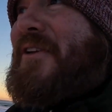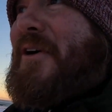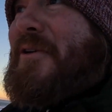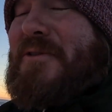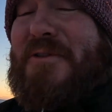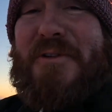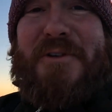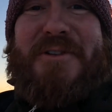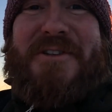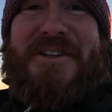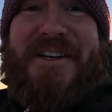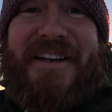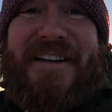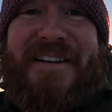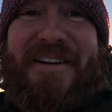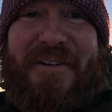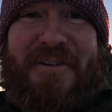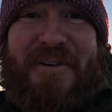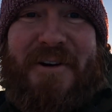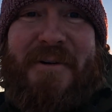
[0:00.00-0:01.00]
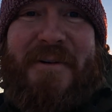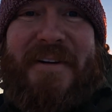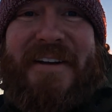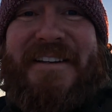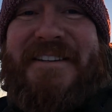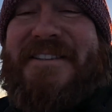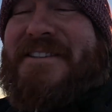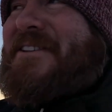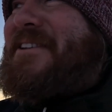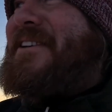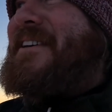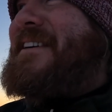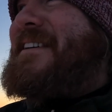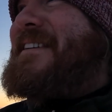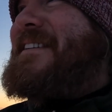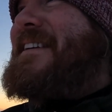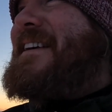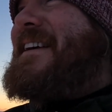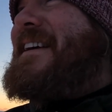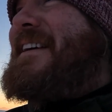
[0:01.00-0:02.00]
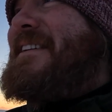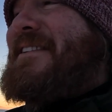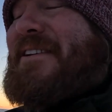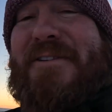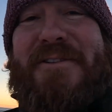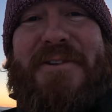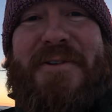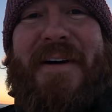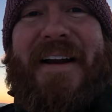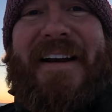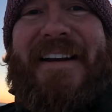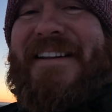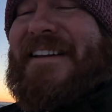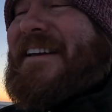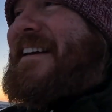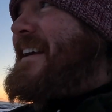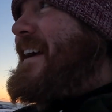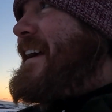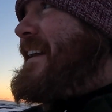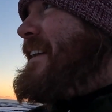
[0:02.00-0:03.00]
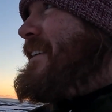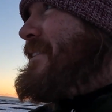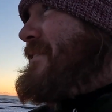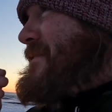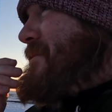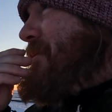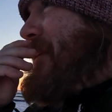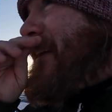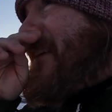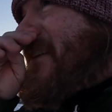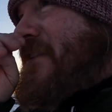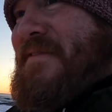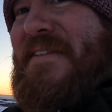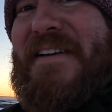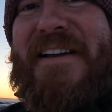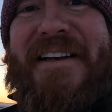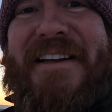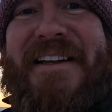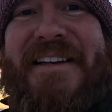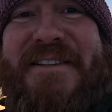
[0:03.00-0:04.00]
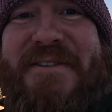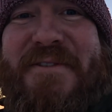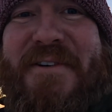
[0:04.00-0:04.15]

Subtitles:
don't touch it, don't go inside, don't do anything. And now Samantha's feeling it as